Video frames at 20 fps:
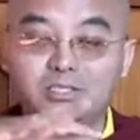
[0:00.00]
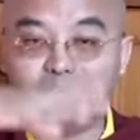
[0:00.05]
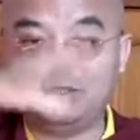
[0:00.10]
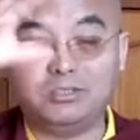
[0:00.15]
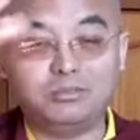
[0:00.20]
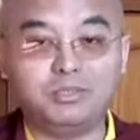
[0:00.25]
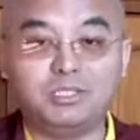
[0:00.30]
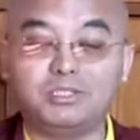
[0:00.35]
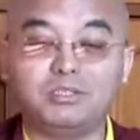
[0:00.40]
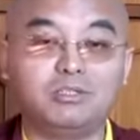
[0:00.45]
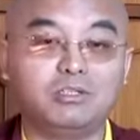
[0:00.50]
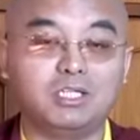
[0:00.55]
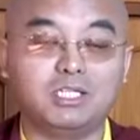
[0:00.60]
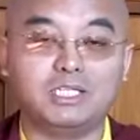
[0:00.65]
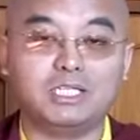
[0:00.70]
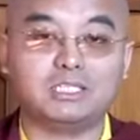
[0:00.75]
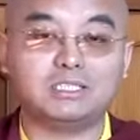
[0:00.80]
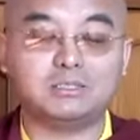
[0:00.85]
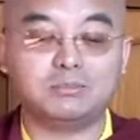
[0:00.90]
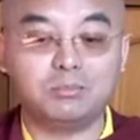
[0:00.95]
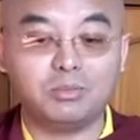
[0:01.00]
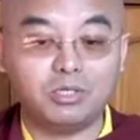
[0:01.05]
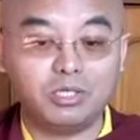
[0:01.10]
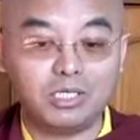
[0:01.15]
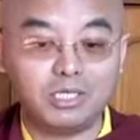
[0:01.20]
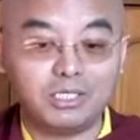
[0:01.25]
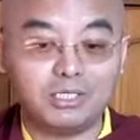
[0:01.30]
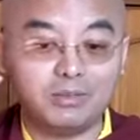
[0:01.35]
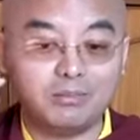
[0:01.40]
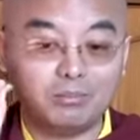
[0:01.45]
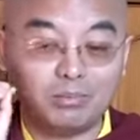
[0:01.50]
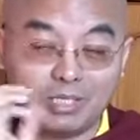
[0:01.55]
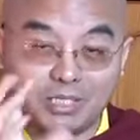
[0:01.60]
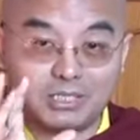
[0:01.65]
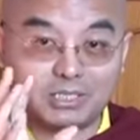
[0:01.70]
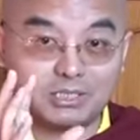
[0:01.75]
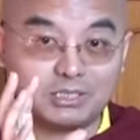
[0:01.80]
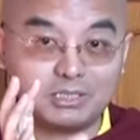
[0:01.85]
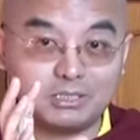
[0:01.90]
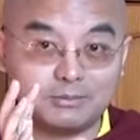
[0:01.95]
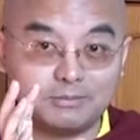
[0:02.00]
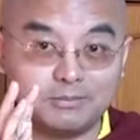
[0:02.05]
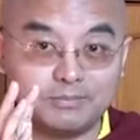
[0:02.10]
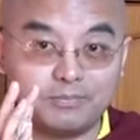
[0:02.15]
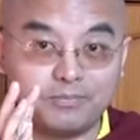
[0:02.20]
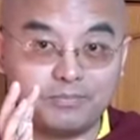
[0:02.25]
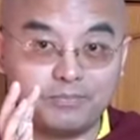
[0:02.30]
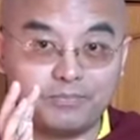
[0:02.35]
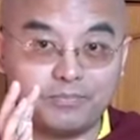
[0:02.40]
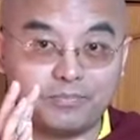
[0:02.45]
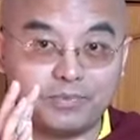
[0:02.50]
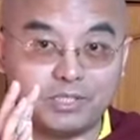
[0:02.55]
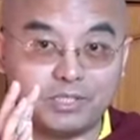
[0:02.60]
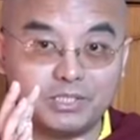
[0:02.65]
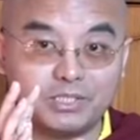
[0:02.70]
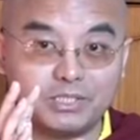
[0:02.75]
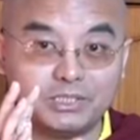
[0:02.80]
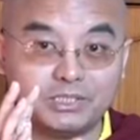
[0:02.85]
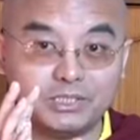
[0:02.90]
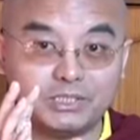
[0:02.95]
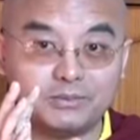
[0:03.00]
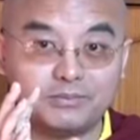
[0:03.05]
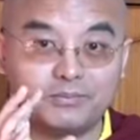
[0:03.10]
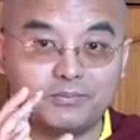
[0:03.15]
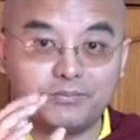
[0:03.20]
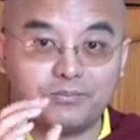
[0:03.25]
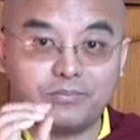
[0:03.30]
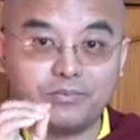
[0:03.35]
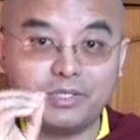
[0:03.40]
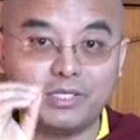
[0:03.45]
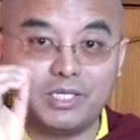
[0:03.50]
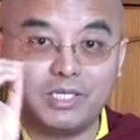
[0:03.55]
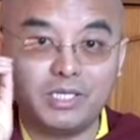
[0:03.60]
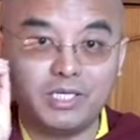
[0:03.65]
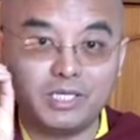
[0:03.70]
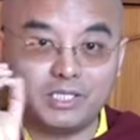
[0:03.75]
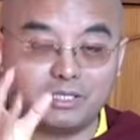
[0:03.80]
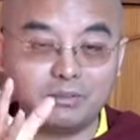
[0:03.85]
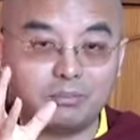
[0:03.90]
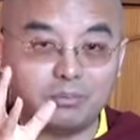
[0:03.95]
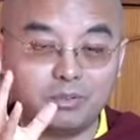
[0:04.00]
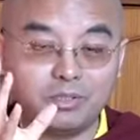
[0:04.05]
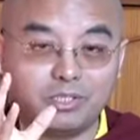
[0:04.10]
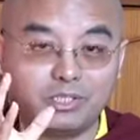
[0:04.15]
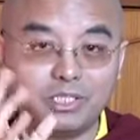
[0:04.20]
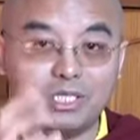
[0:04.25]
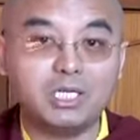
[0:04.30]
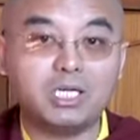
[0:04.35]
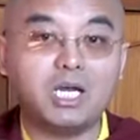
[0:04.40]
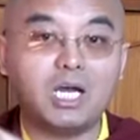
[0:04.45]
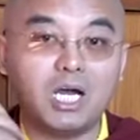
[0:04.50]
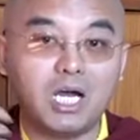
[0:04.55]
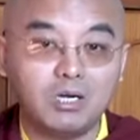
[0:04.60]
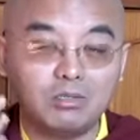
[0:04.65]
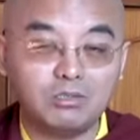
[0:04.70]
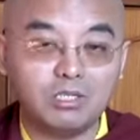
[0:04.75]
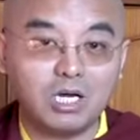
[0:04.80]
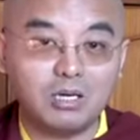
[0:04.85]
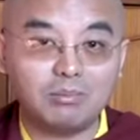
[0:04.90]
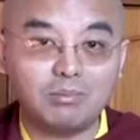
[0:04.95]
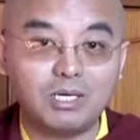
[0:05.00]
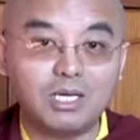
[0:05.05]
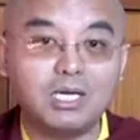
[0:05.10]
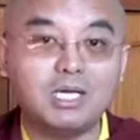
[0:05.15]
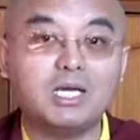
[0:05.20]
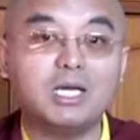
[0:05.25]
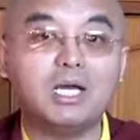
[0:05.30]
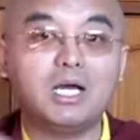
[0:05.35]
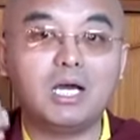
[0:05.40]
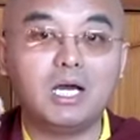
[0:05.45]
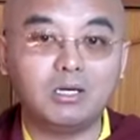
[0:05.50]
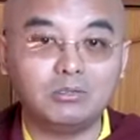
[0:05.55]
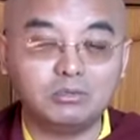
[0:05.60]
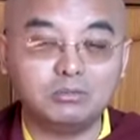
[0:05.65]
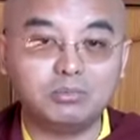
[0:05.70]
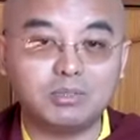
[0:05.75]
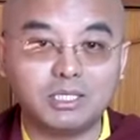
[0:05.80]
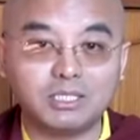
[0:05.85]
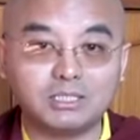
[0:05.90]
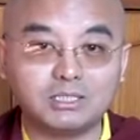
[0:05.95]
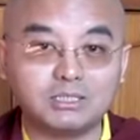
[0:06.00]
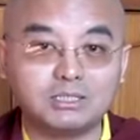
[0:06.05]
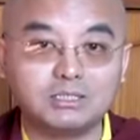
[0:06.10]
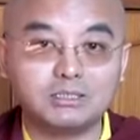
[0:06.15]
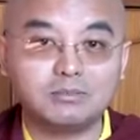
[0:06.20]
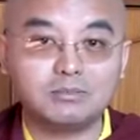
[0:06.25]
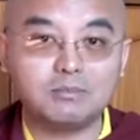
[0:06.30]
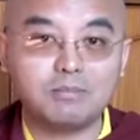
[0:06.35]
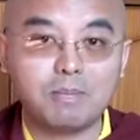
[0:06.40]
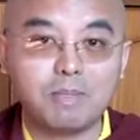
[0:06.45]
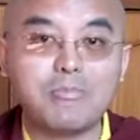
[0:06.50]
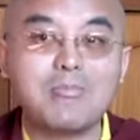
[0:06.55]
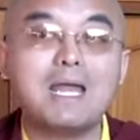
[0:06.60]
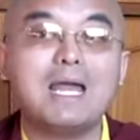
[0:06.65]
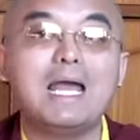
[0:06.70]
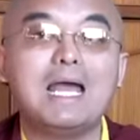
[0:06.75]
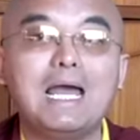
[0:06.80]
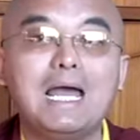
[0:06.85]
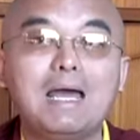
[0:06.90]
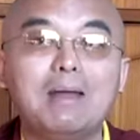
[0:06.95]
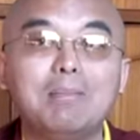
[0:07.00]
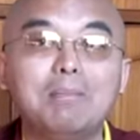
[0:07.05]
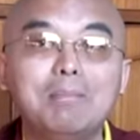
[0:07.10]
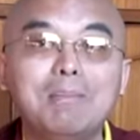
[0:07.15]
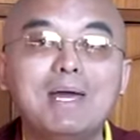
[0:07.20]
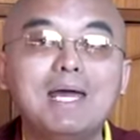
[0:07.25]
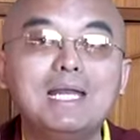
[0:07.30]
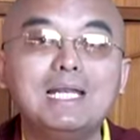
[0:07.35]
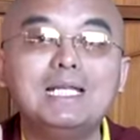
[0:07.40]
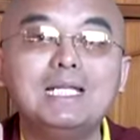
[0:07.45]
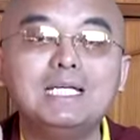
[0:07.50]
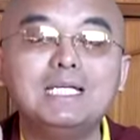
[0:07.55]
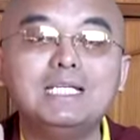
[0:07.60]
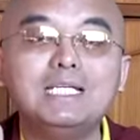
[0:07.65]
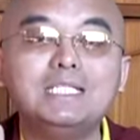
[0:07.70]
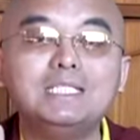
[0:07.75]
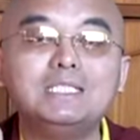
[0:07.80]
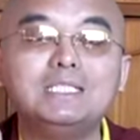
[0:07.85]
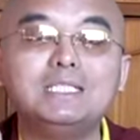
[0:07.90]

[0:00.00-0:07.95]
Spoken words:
so many, not like that. It's more like practice teaching at the point, and how to apply, how to practice. And mainly he